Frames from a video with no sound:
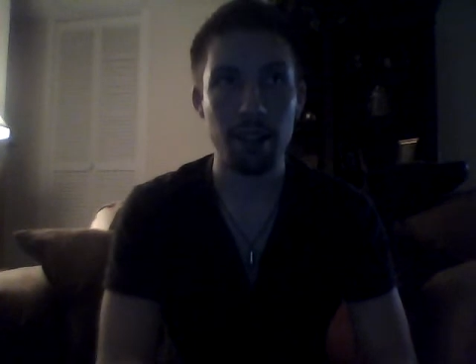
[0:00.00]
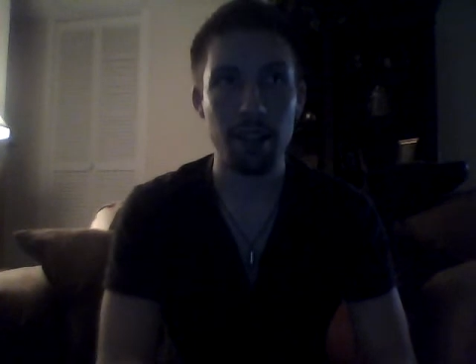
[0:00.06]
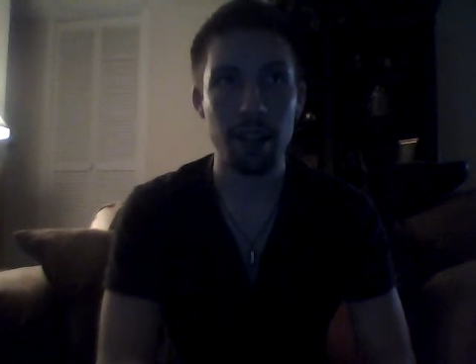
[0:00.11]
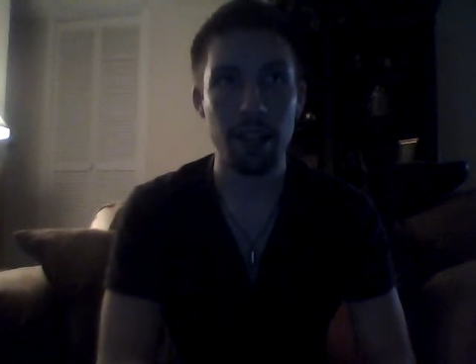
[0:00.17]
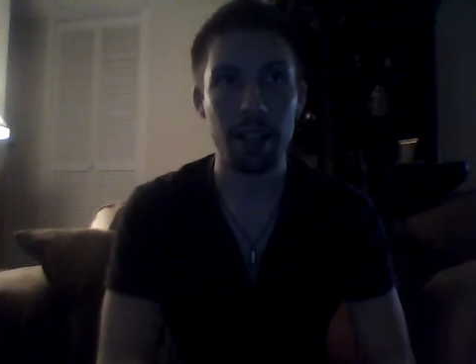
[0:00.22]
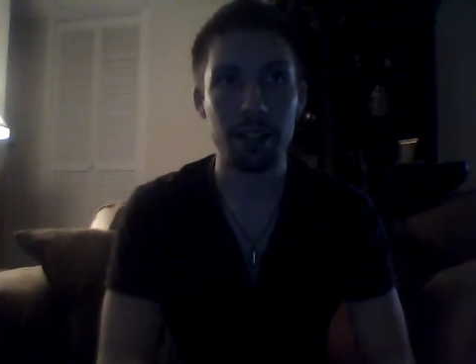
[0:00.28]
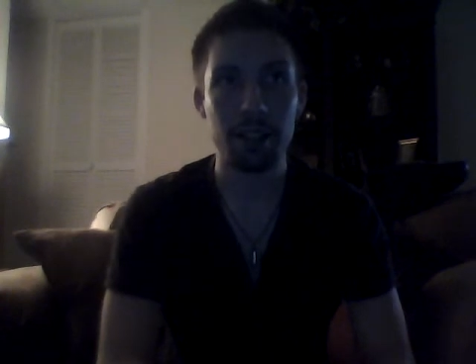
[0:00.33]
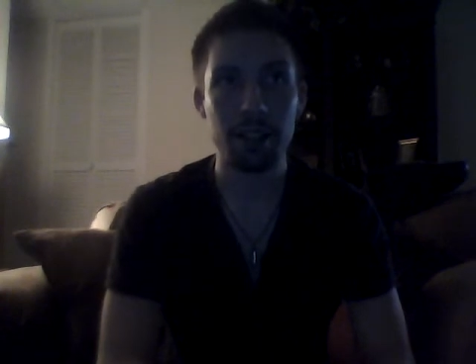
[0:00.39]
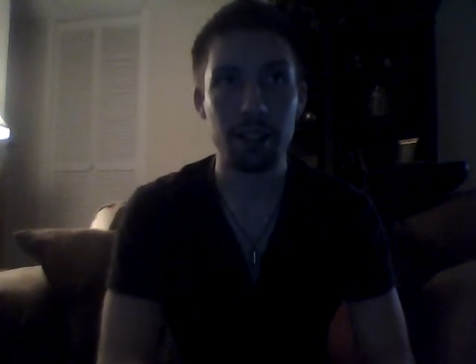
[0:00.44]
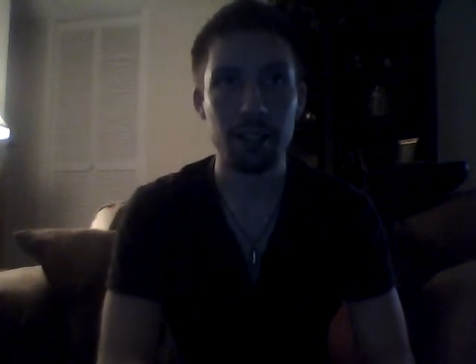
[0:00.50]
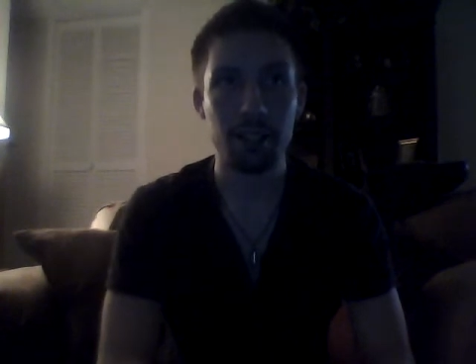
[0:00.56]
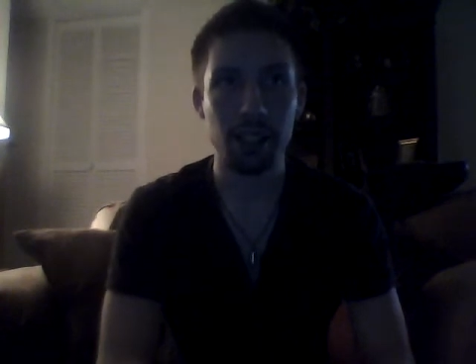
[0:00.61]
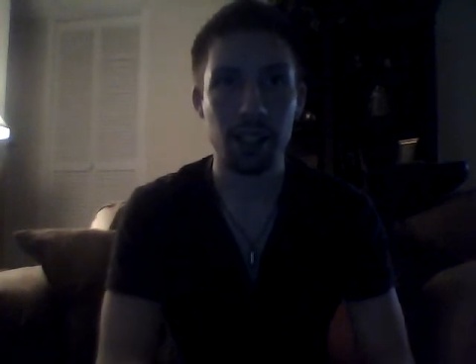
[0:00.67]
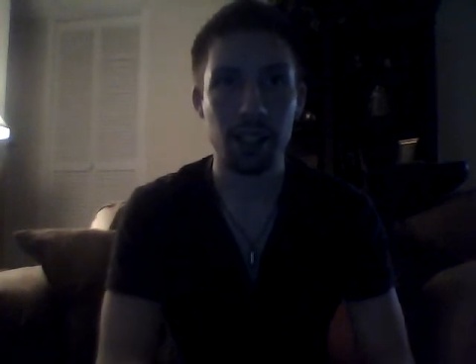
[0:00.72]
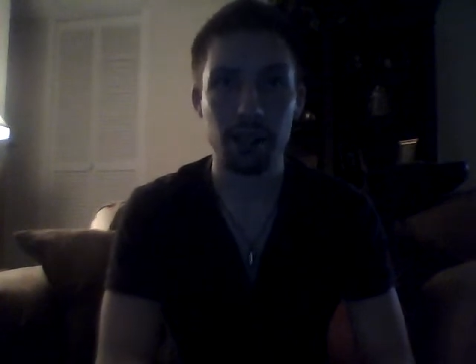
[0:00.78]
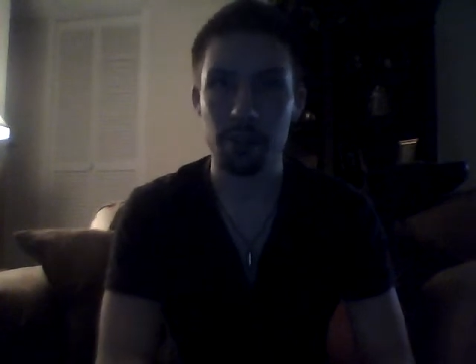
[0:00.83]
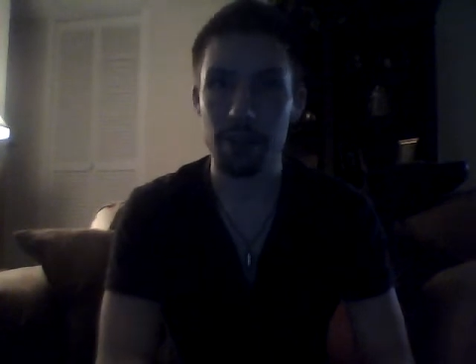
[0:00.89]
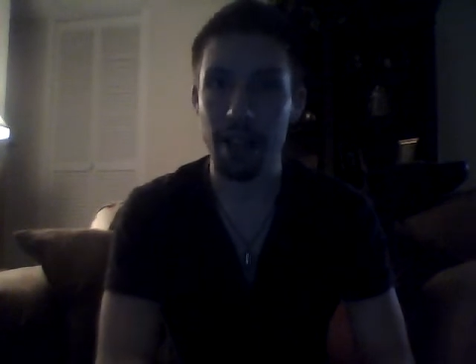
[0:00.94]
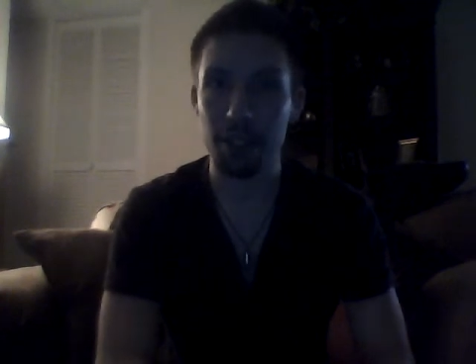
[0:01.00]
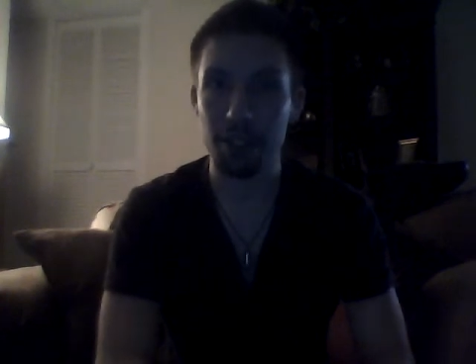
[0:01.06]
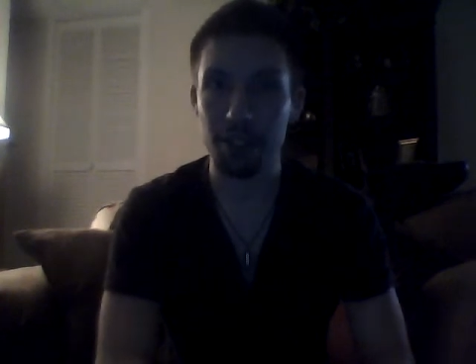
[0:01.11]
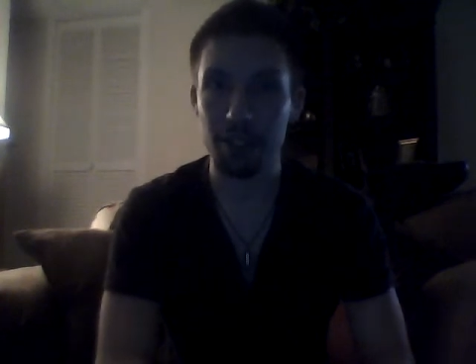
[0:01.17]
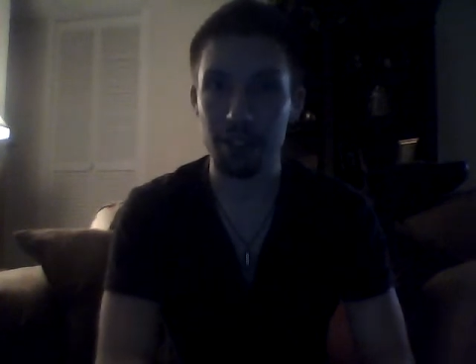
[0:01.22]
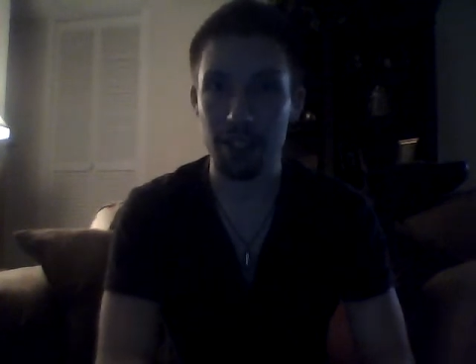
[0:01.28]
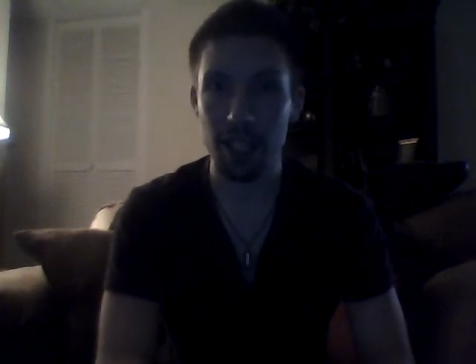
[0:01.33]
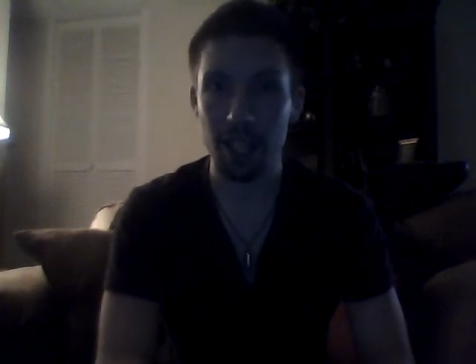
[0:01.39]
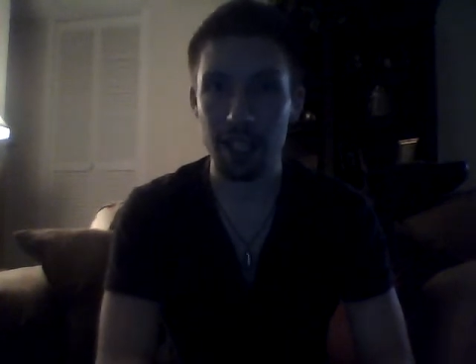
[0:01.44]
And usually the
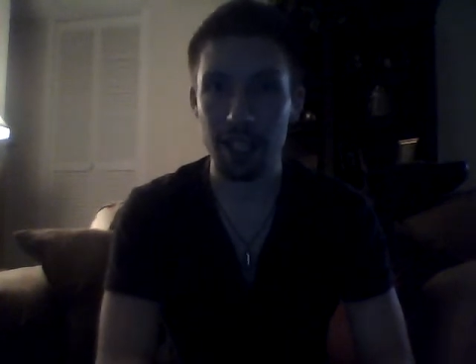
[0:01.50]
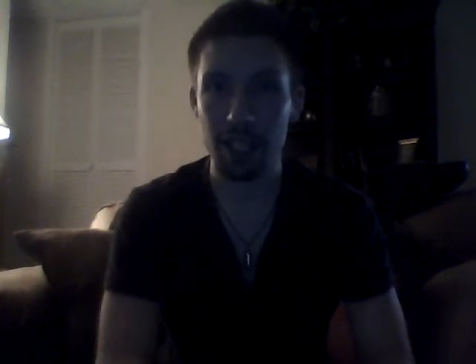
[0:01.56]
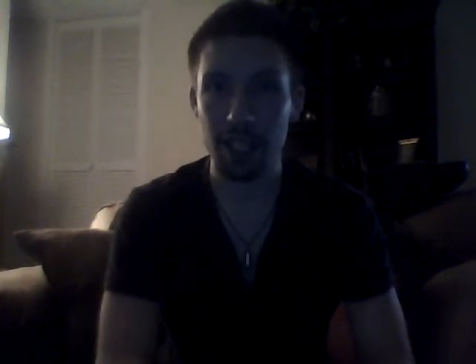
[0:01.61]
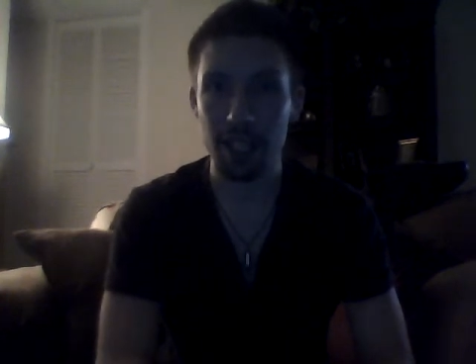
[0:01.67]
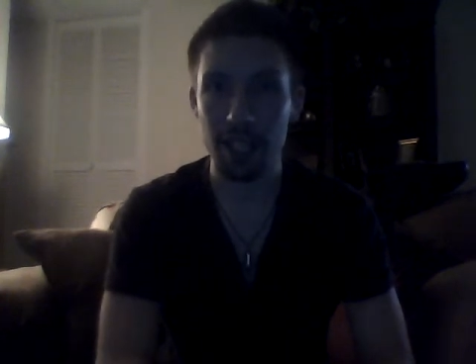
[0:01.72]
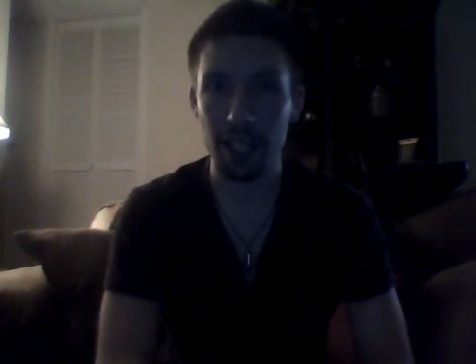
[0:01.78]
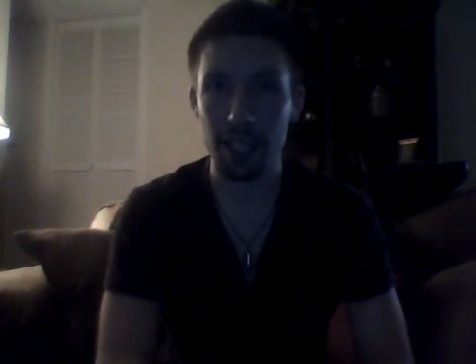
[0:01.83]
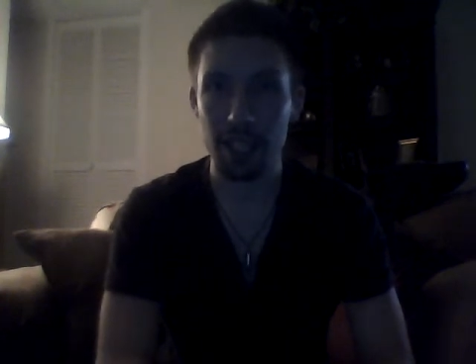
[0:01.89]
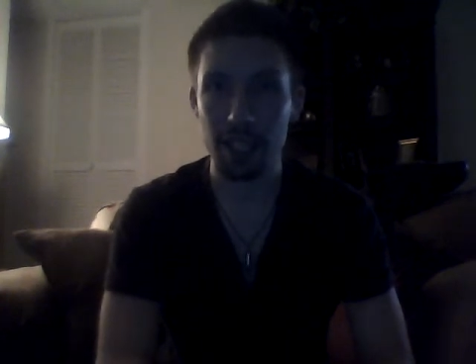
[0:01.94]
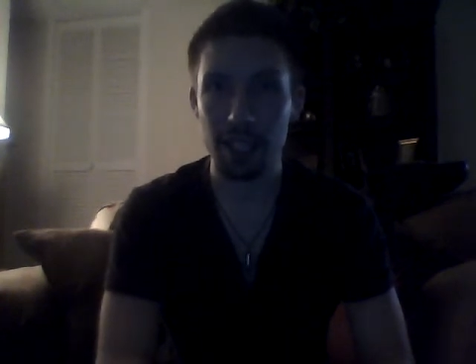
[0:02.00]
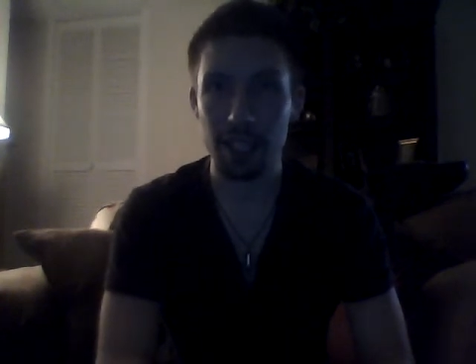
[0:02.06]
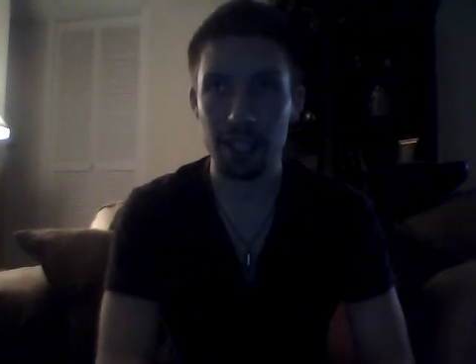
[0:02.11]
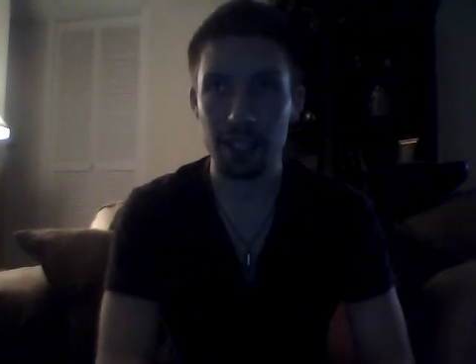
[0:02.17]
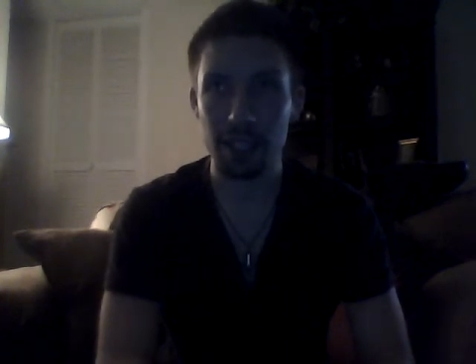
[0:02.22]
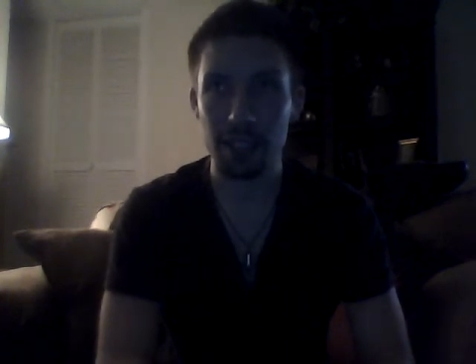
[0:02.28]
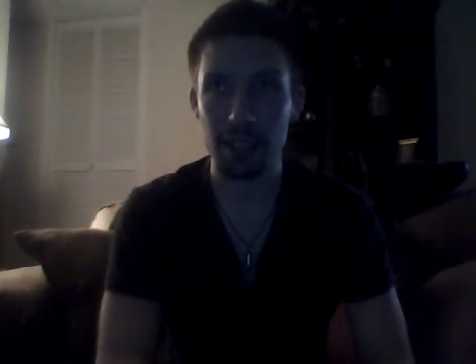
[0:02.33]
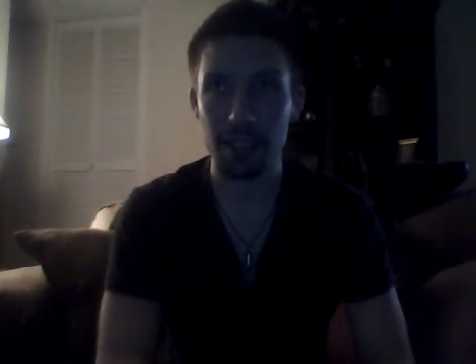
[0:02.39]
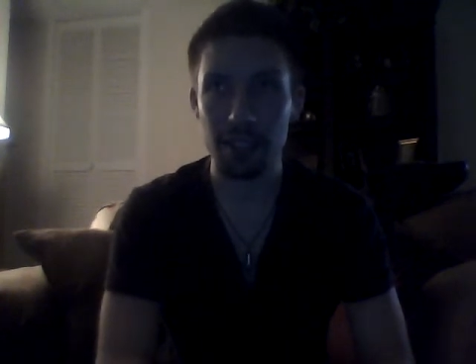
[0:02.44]
reactions that I get, I think,